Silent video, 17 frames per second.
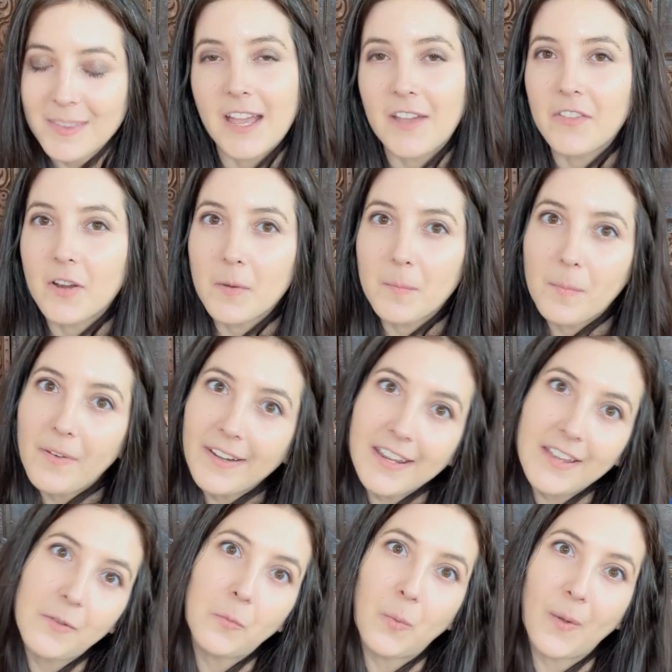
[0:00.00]
Now, there are
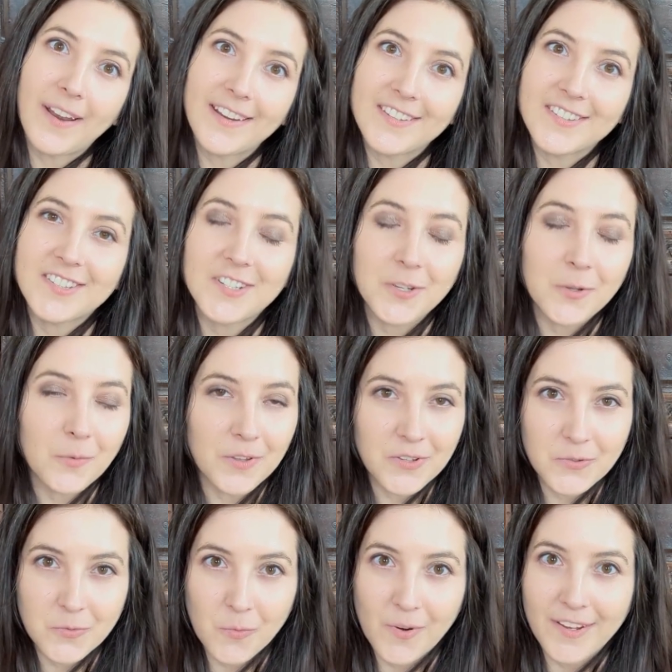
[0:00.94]
plenty of ways to
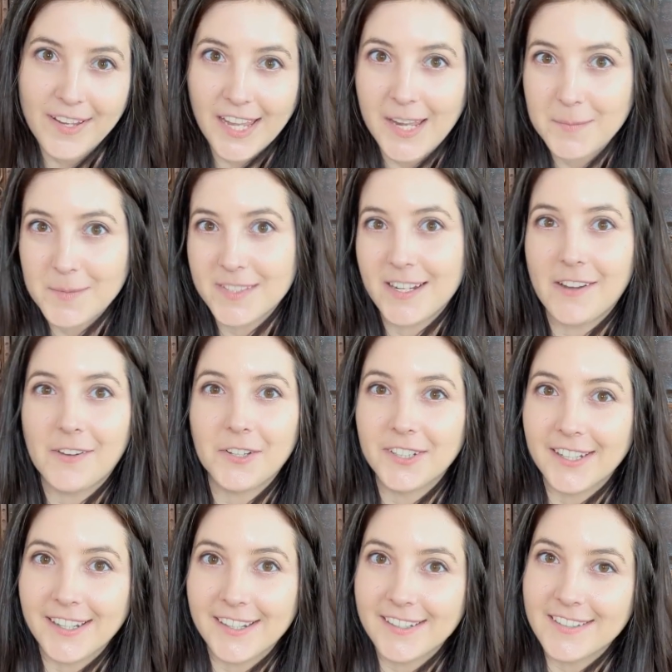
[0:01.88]
enjoy games
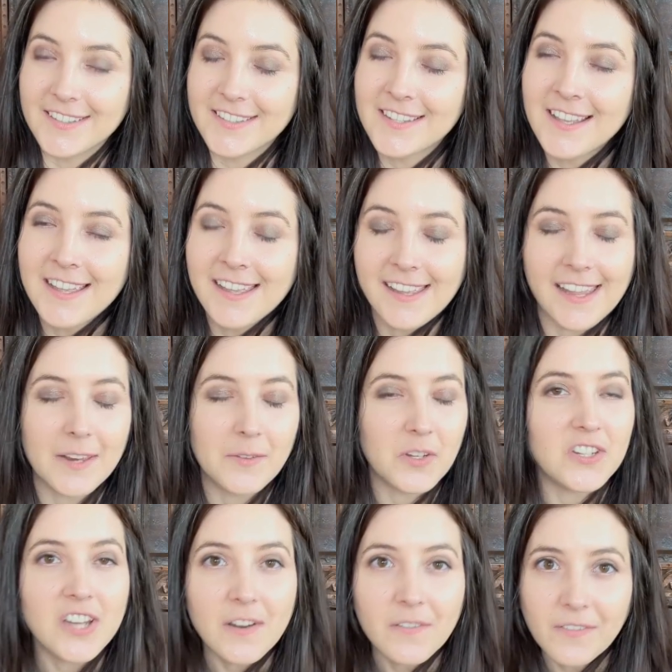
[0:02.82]
nowadays, and
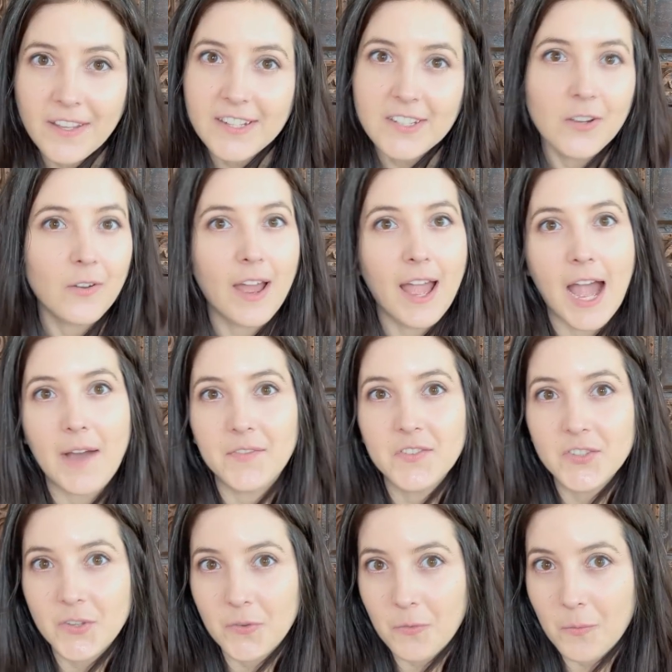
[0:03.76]
you definitely don't have
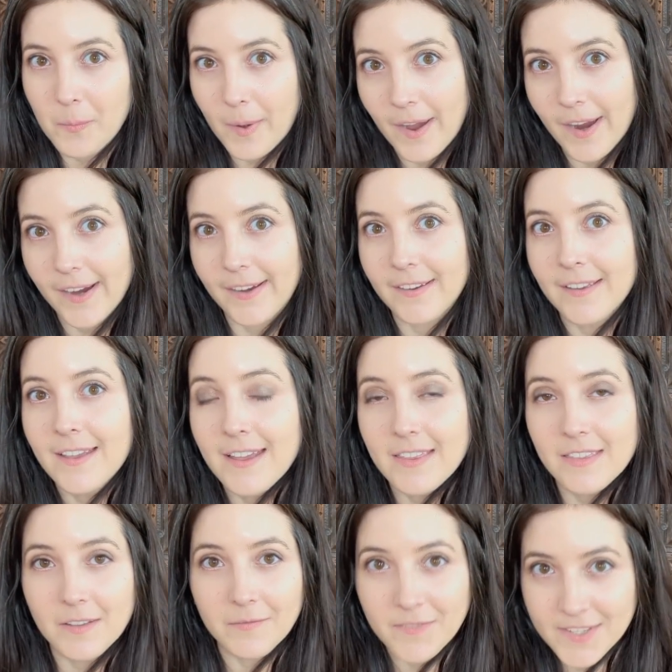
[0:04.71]
to buy
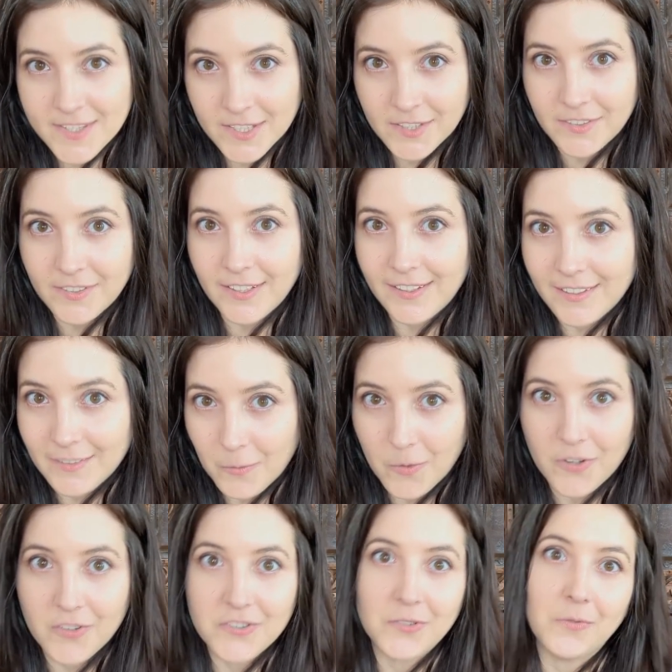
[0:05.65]
them physically in
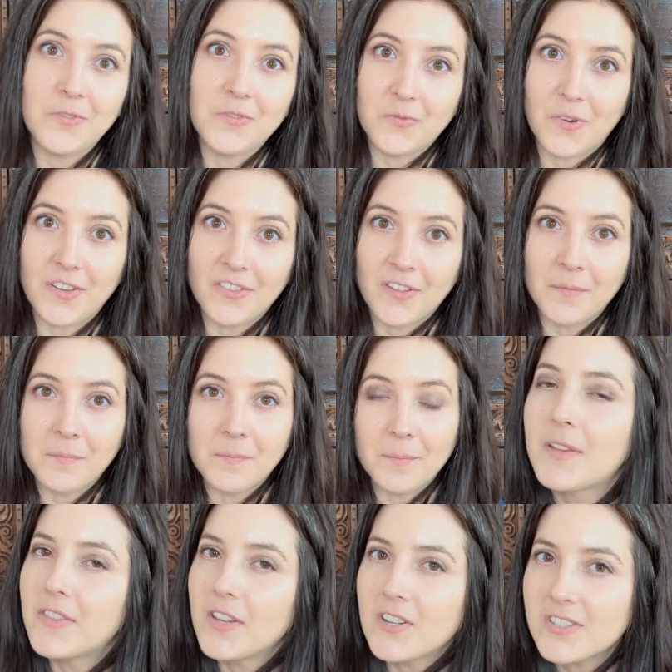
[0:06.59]
order to enjoy them.
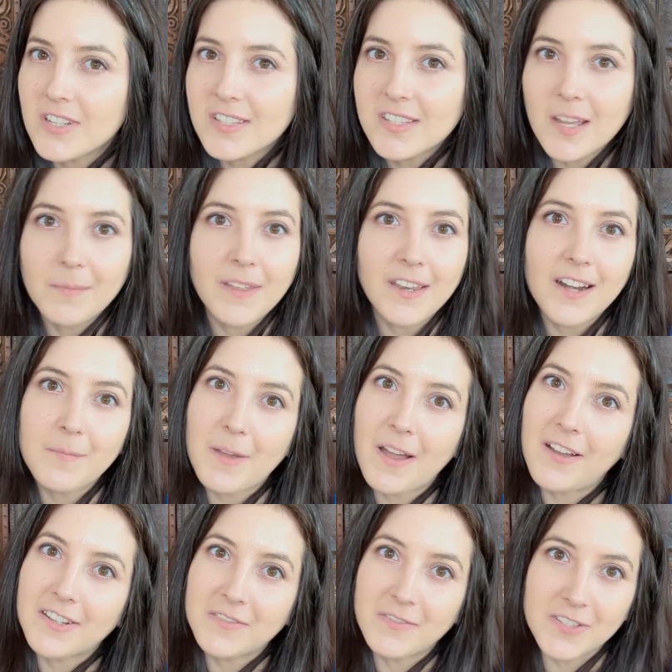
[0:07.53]
But there's just something
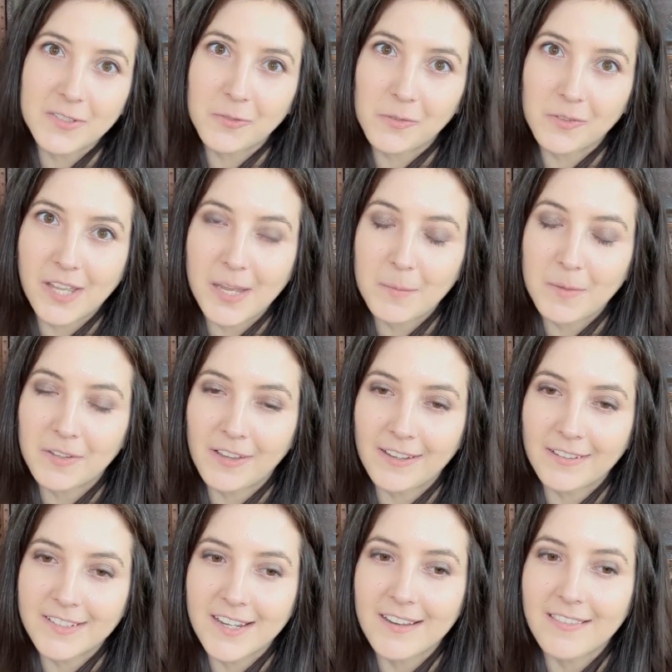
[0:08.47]
about physical game
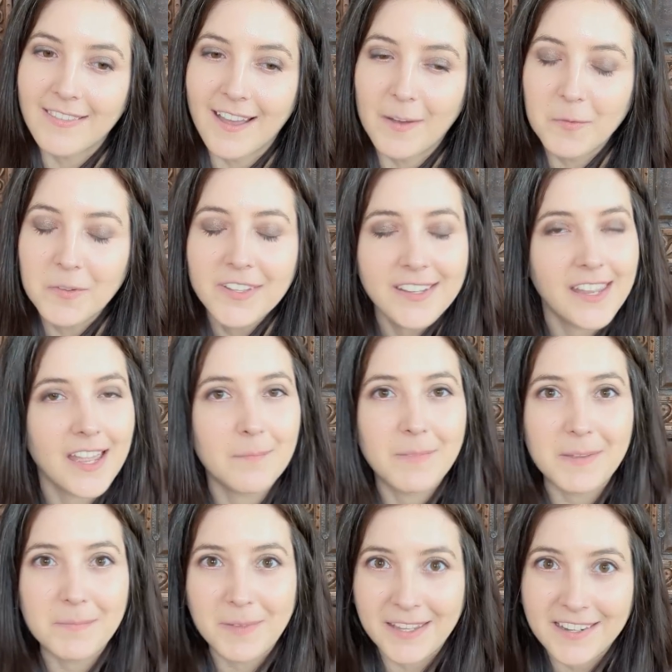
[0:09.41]
collecting that really can't
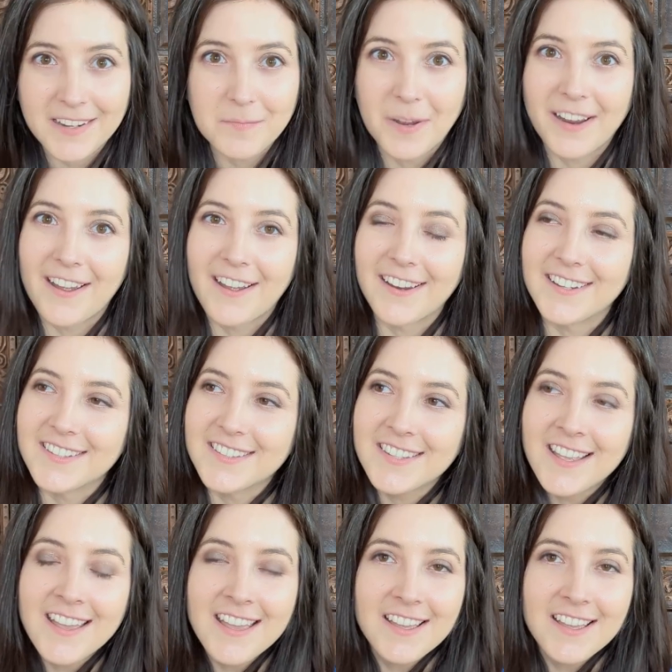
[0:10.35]
be beat in my eyes.